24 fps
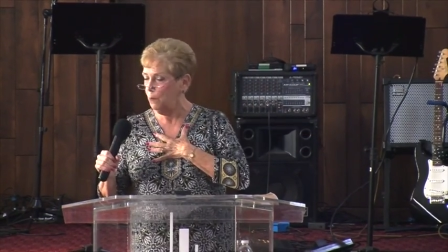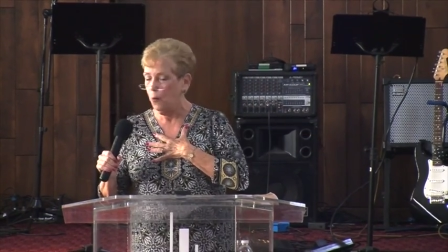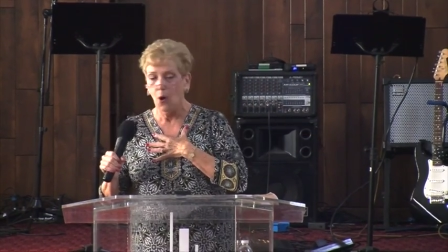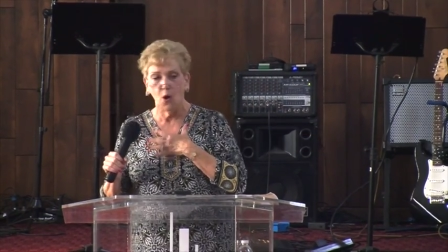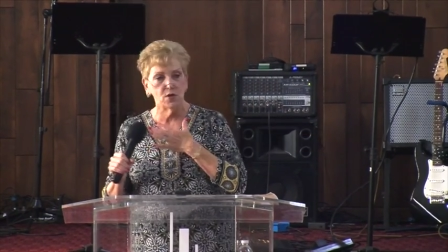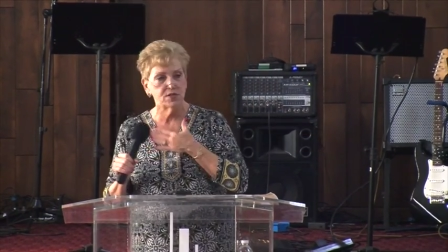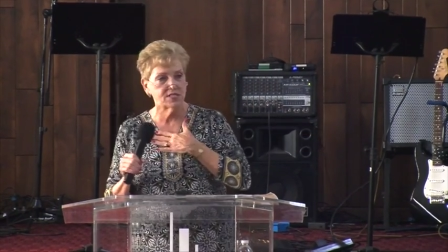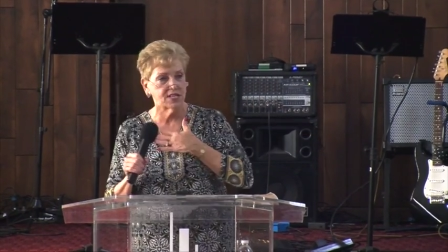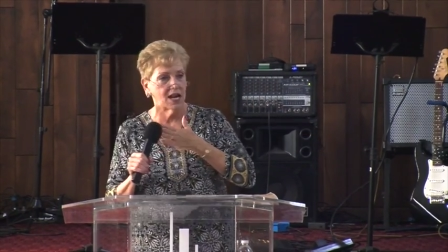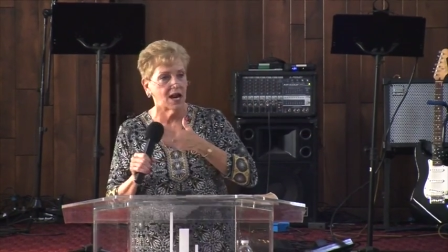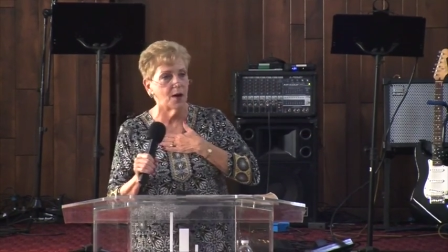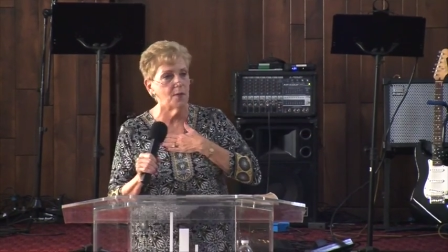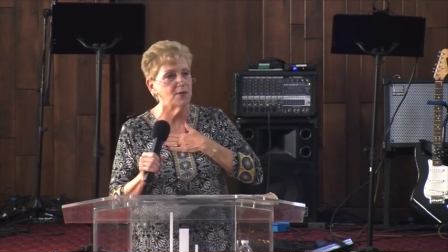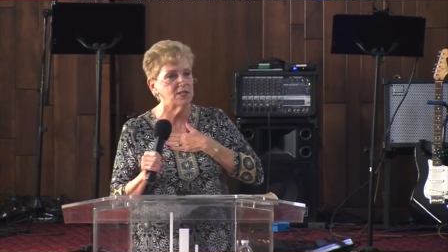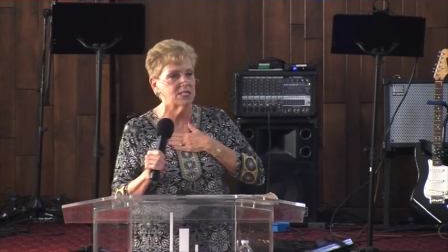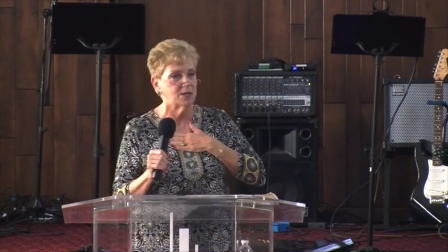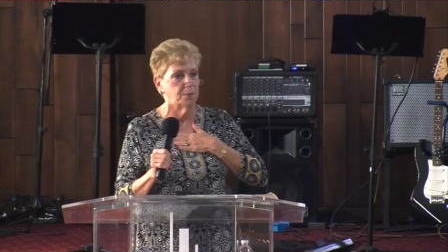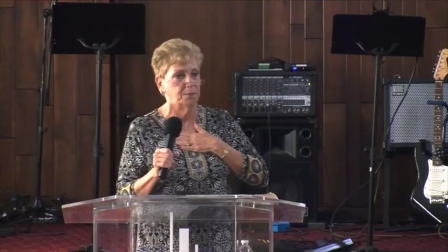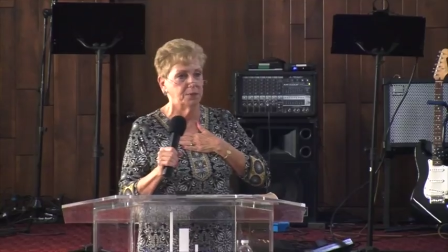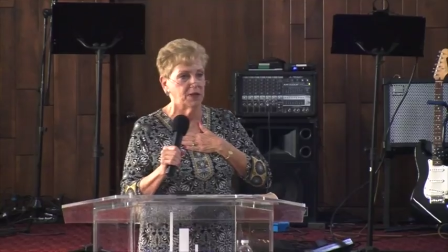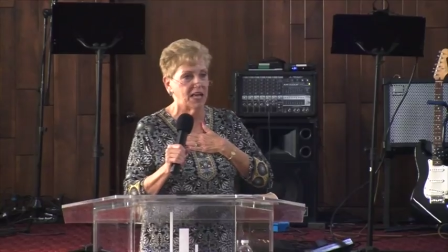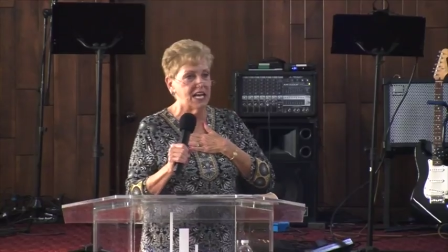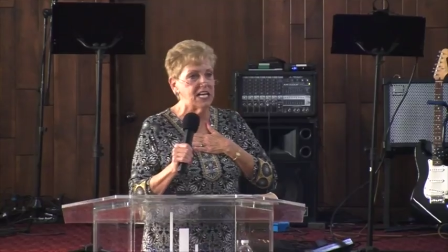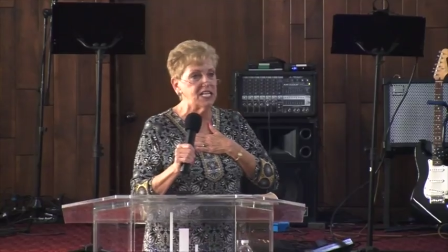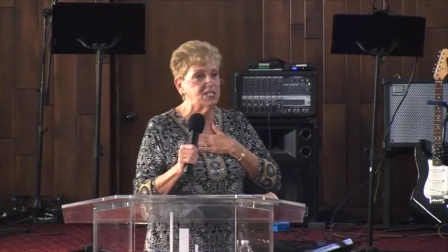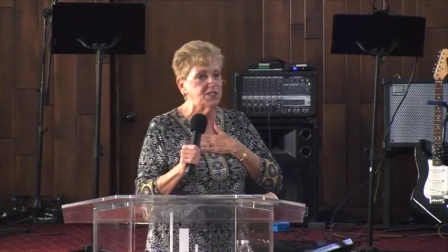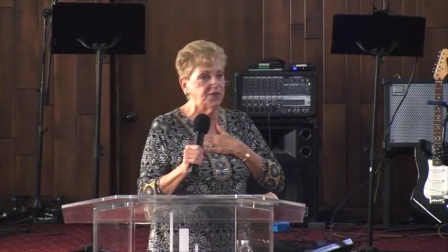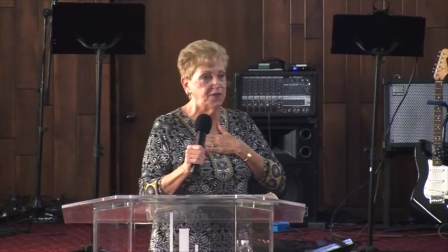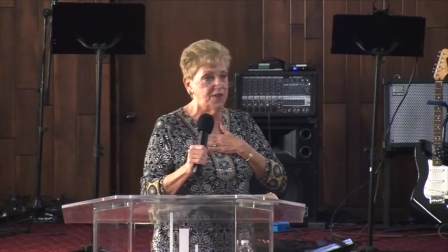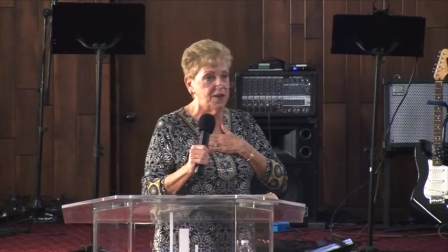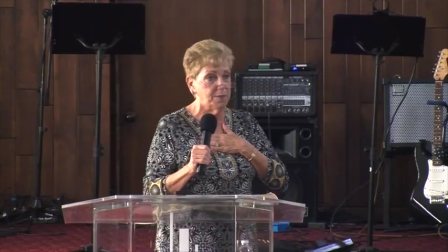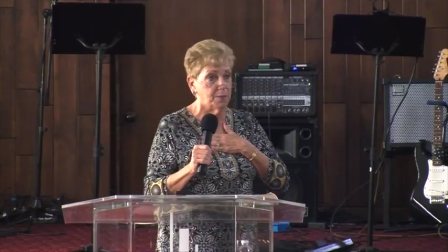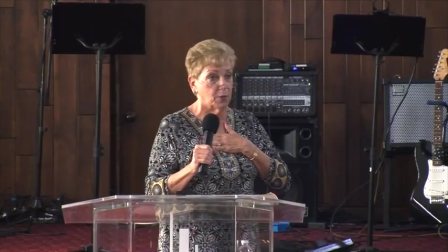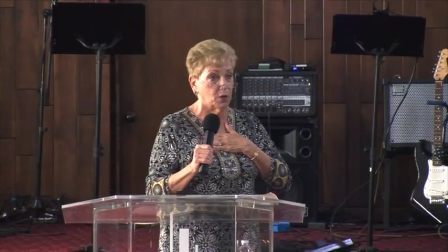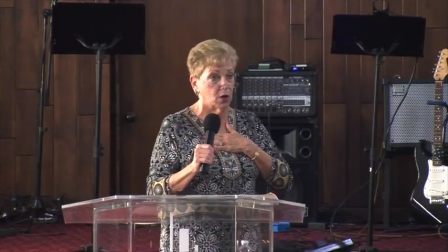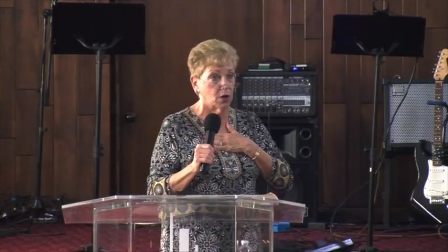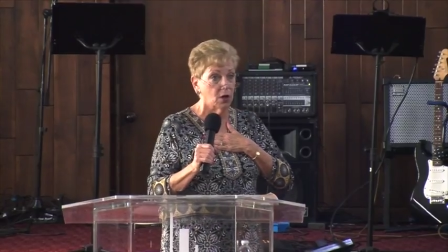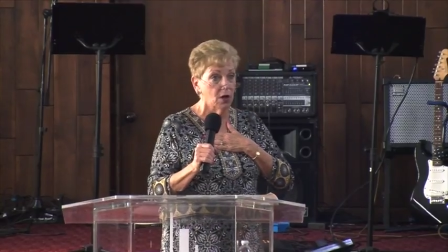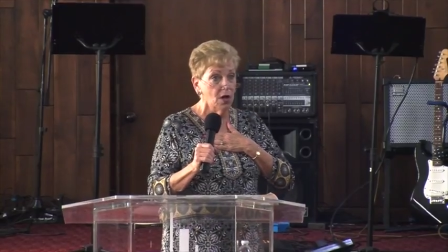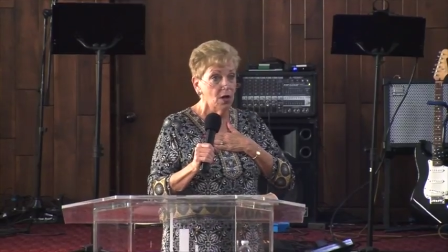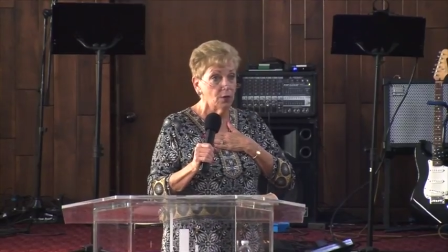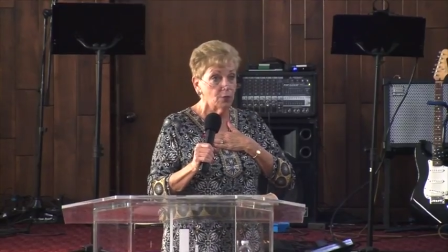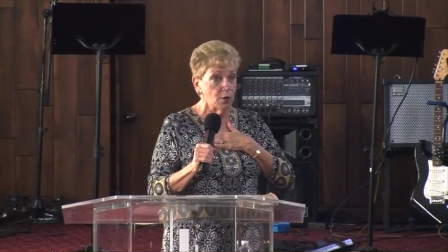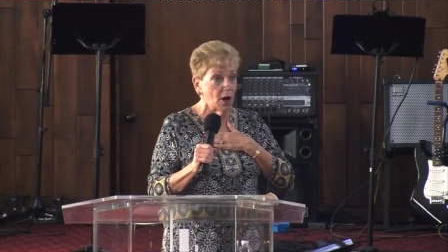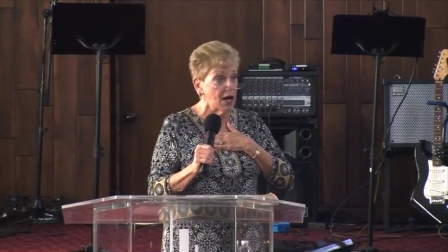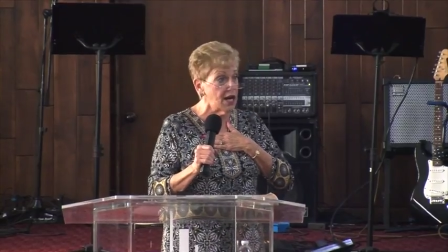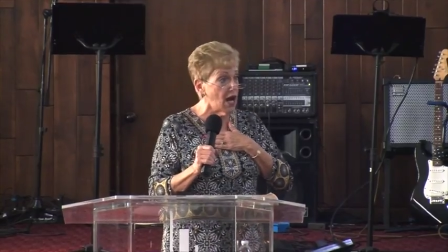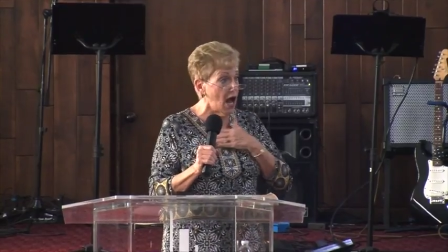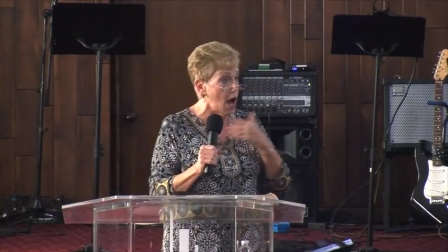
Paul said I was a blasphemer, right?